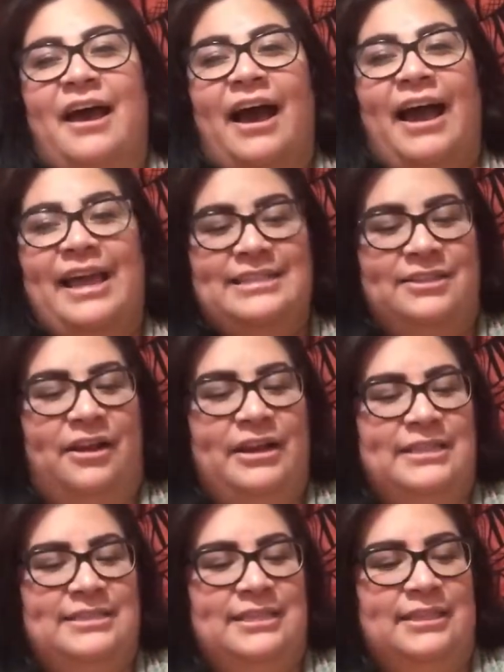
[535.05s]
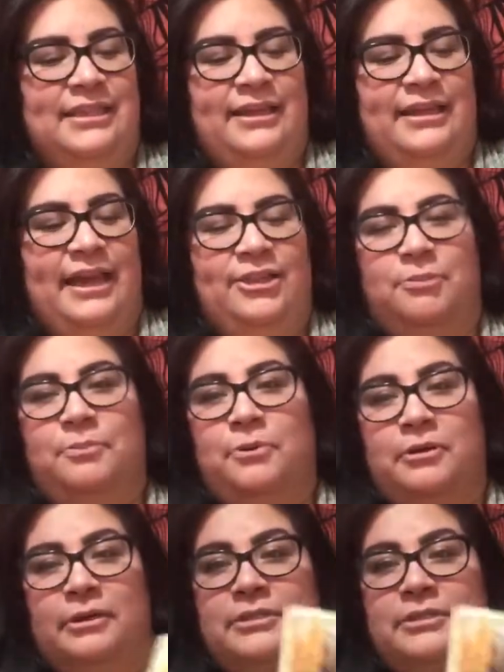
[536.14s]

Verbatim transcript: I saw instantly that it had the borders